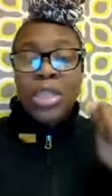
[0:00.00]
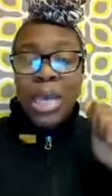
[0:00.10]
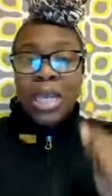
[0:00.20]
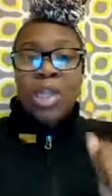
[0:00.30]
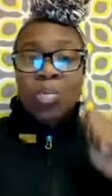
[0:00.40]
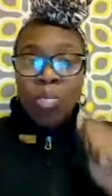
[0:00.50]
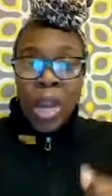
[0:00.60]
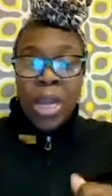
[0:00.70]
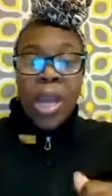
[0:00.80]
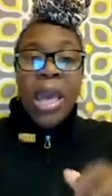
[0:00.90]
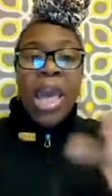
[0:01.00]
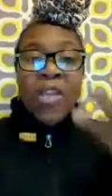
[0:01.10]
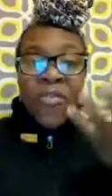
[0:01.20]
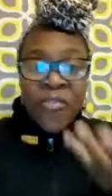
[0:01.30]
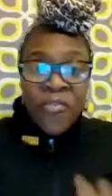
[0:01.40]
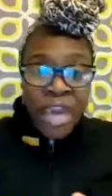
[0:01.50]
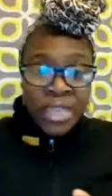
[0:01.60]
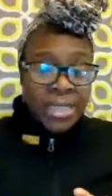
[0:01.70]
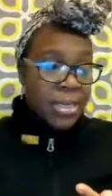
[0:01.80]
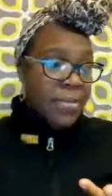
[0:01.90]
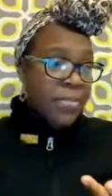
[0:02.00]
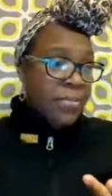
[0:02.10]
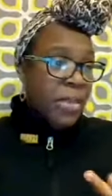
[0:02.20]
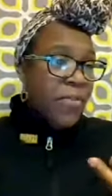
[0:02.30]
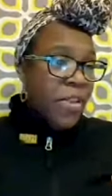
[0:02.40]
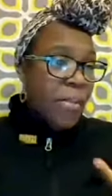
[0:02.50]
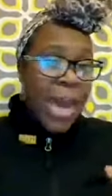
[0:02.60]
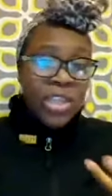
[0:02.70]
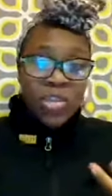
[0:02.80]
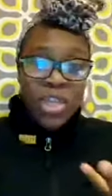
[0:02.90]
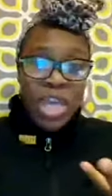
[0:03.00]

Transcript: getting them ready and fit for the master's